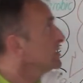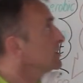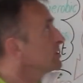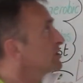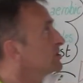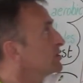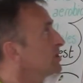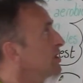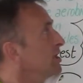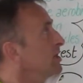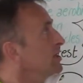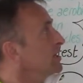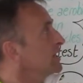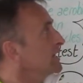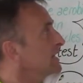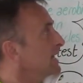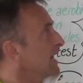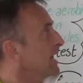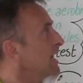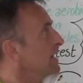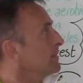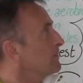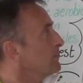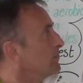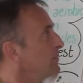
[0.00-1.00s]
Turner
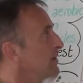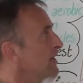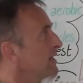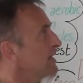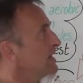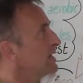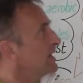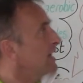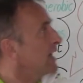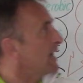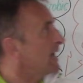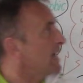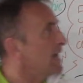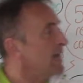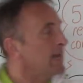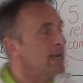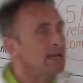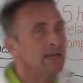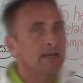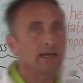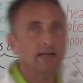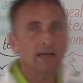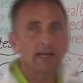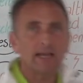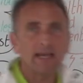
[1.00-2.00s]
can be
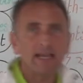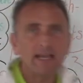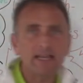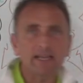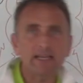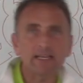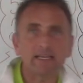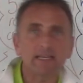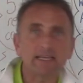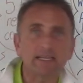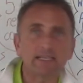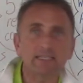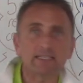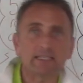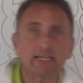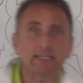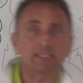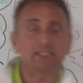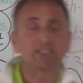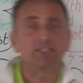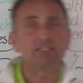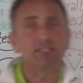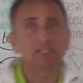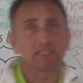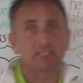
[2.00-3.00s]
A is
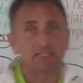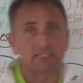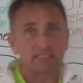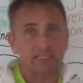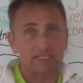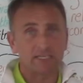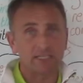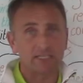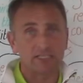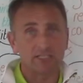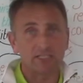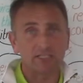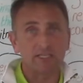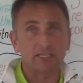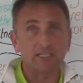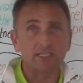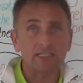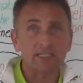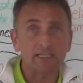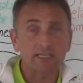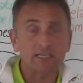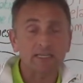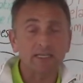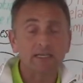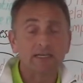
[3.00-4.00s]
agility.
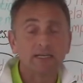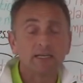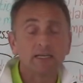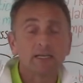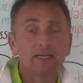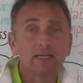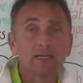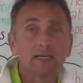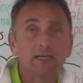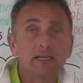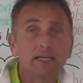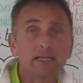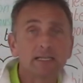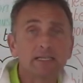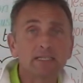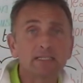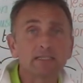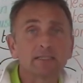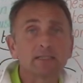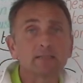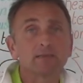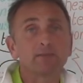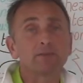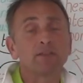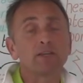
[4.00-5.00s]
Agility
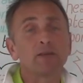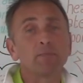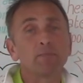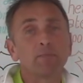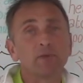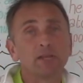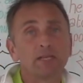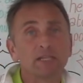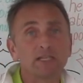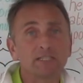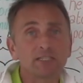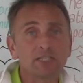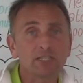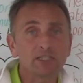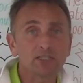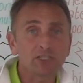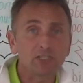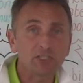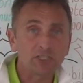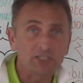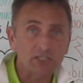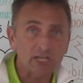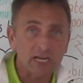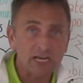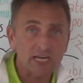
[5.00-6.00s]
is the ability to
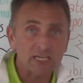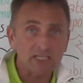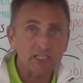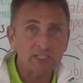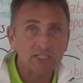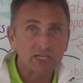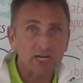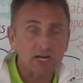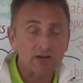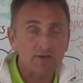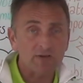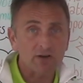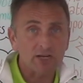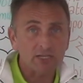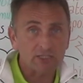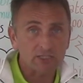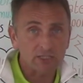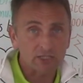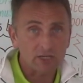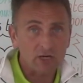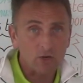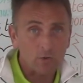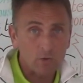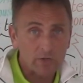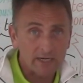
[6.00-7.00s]
change
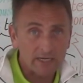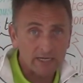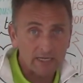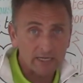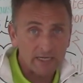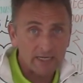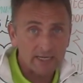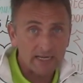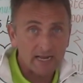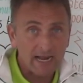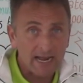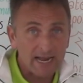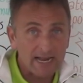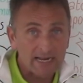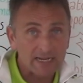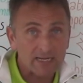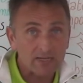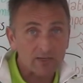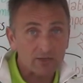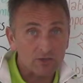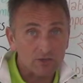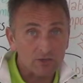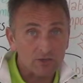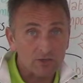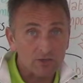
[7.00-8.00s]
direction quickly
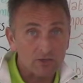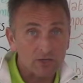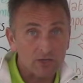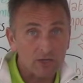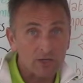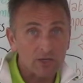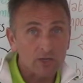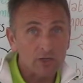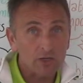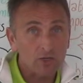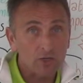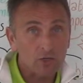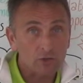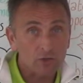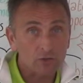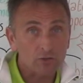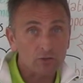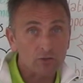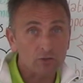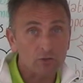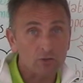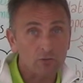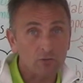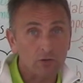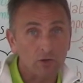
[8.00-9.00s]
and under
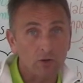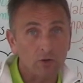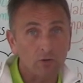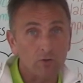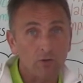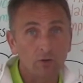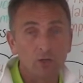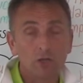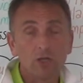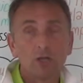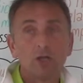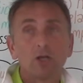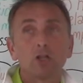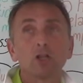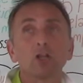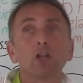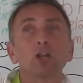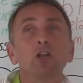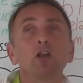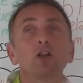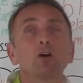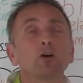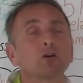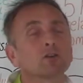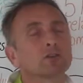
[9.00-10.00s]
control.
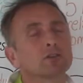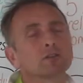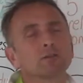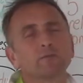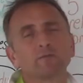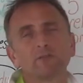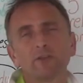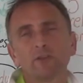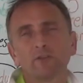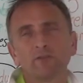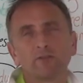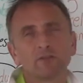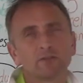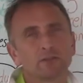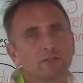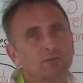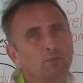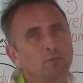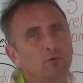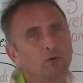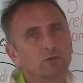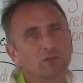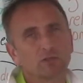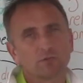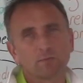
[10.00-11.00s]
Lots of different
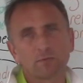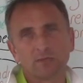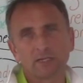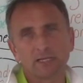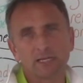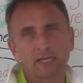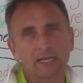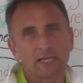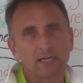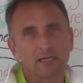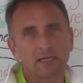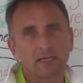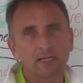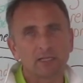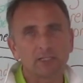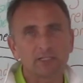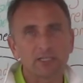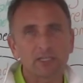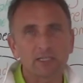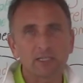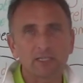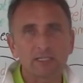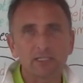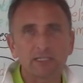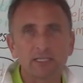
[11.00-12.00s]
sportsmen need
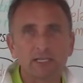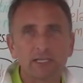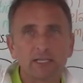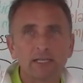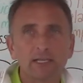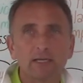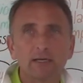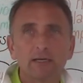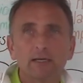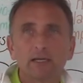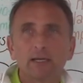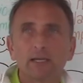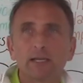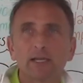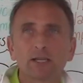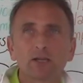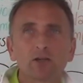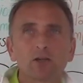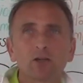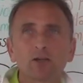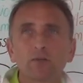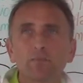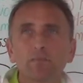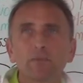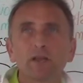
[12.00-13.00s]
agility. It
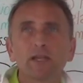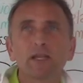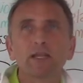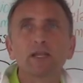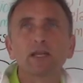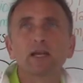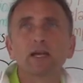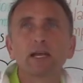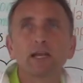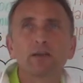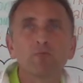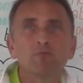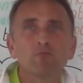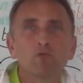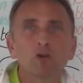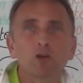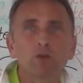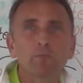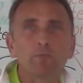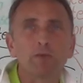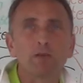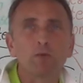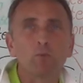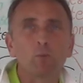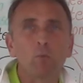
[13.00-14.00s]
could be a
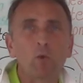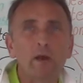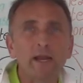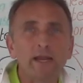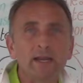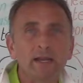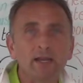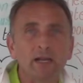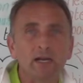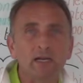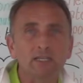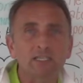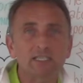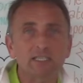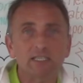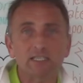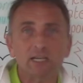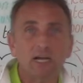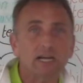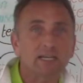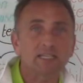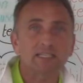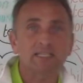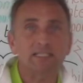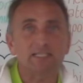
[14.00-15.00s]
rugby winger
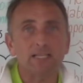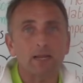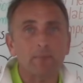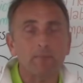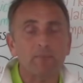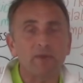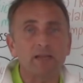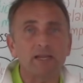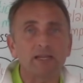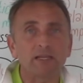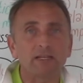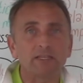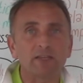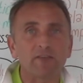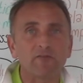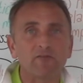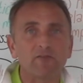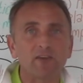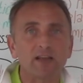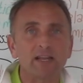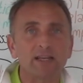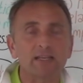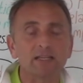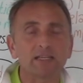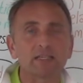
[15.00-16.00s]
sidestepping a
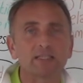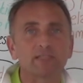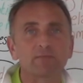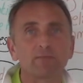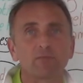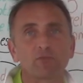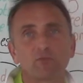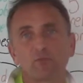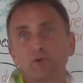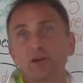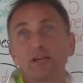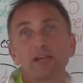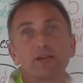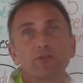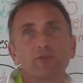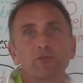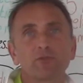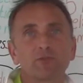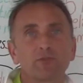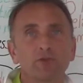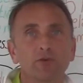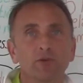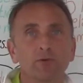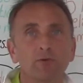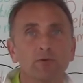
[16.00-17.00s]
defender to break
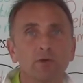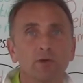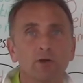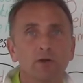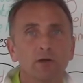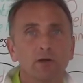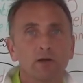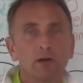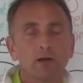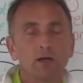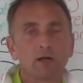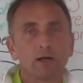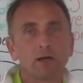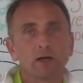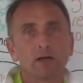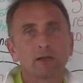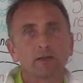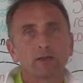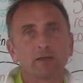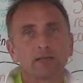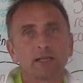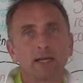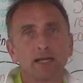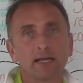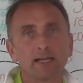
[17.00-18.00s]
through
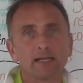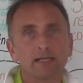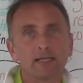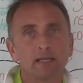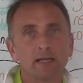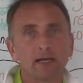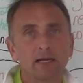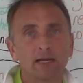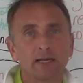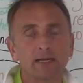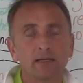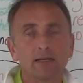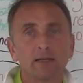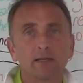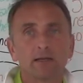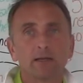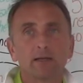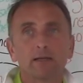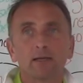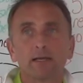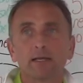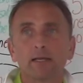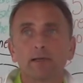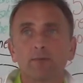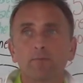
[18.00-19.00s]
the gain line.
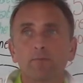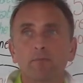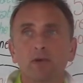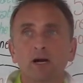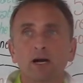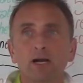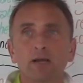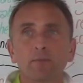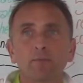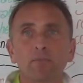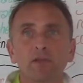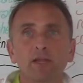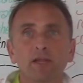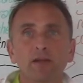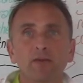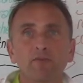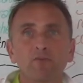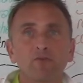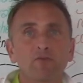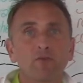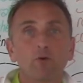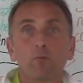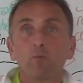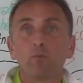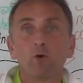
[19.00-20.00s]
It might be a
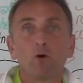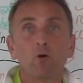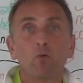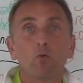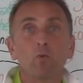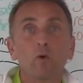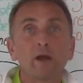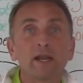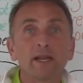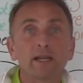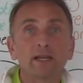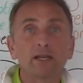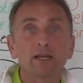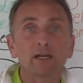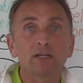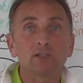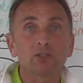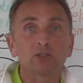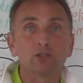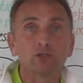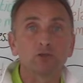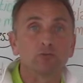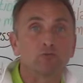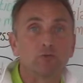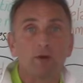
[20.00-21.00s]
football winger
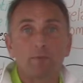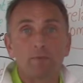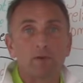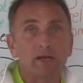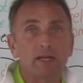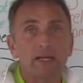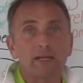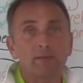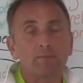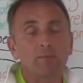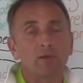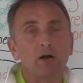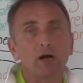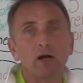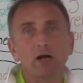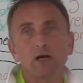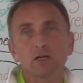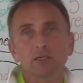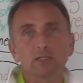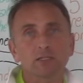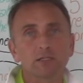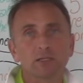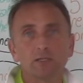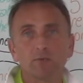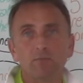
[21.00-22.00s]
dribbling
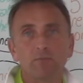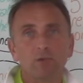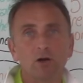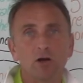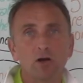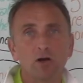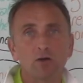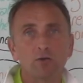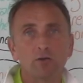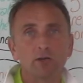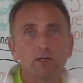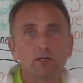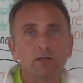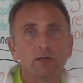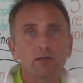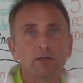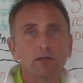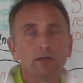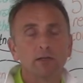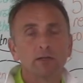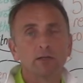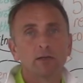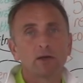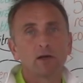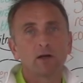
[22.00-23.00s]
past an opponent,
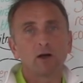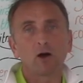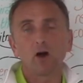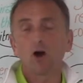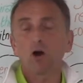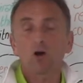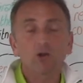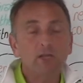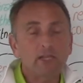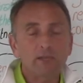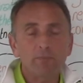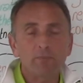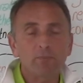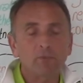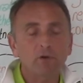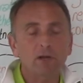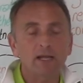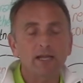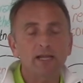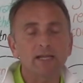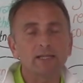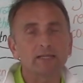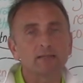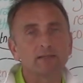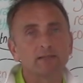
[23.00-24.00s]
a hockey
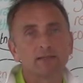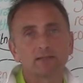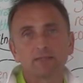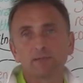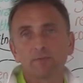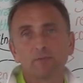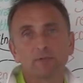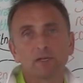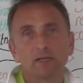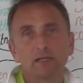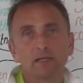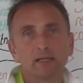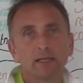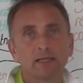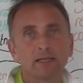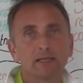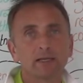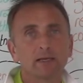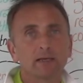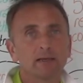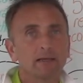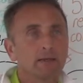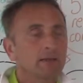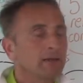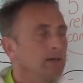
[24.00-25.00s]
player similarly.
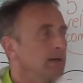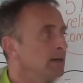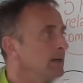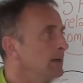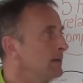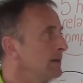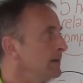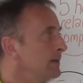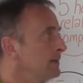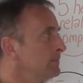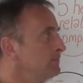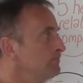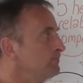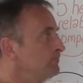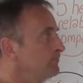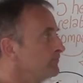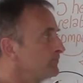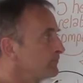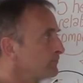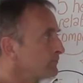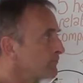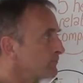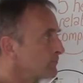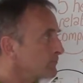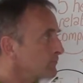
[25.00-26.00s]
And
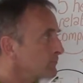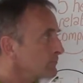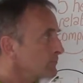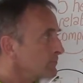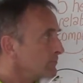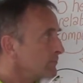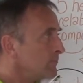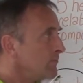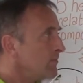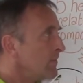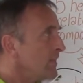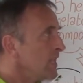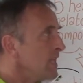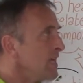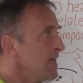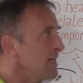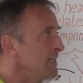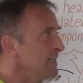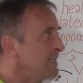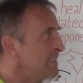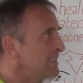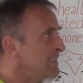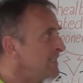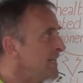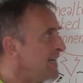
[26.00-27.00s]

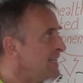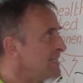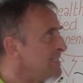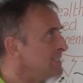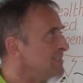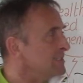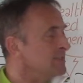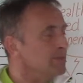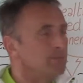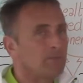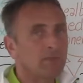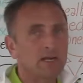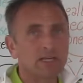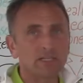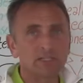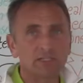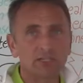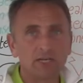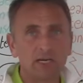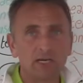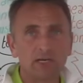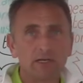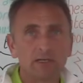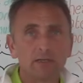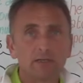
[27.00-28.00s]
a test to
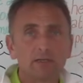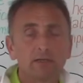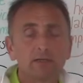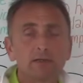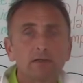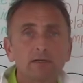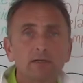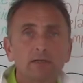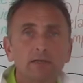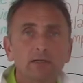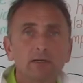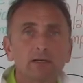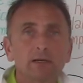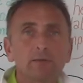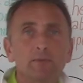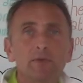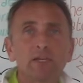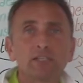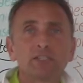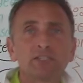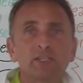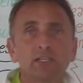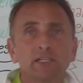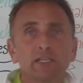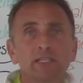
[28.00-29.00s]
measure
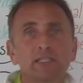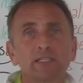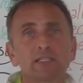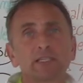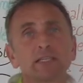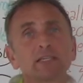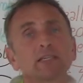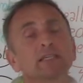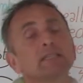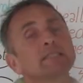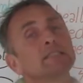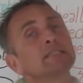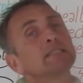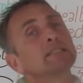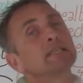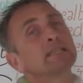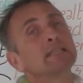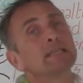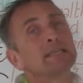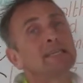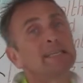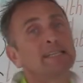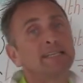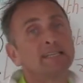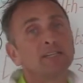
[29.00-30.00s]
agility is
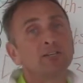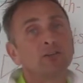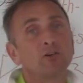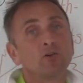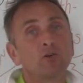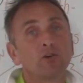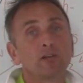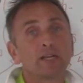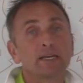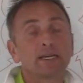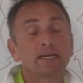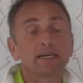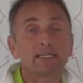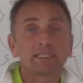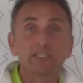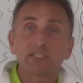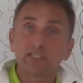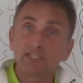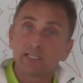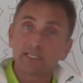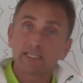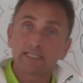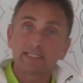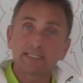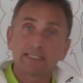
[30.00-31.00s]
the Illinois
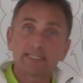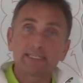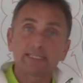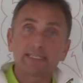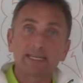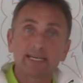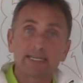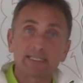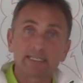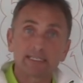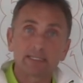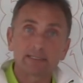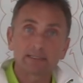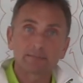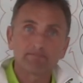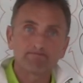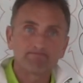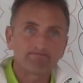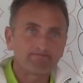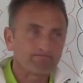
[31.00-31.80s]
agility test.